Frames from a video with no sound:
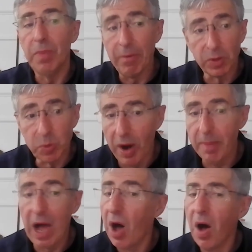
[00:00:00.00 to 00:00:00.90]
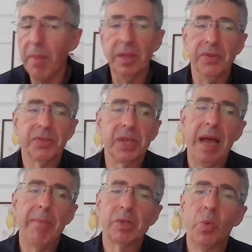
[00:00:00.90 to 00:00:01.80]
everyone's worried about almonds and
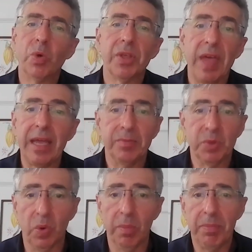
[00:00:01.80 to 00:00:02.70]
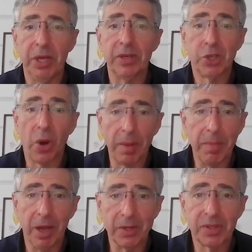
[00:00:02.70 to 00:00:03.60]
how much water they absorb, but chocolate
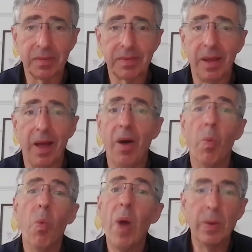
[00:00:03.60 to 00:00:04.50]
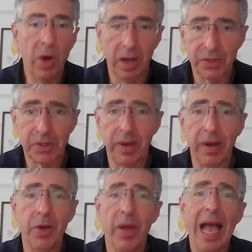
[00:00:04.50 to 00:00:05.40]
bars are way worse. So,
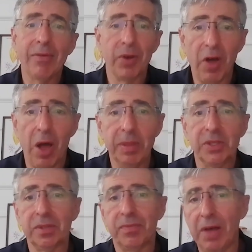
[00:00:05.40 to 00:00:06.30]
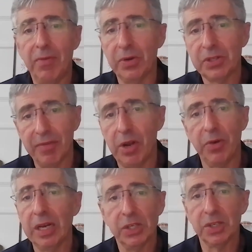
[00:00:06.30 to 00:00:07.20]
a handful of almonds is 500,
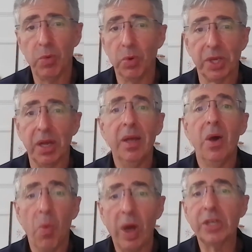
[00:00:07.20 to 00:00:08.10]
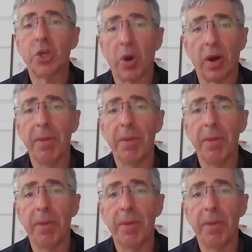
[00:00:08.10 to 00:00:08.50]
700 liters of water. One chocolate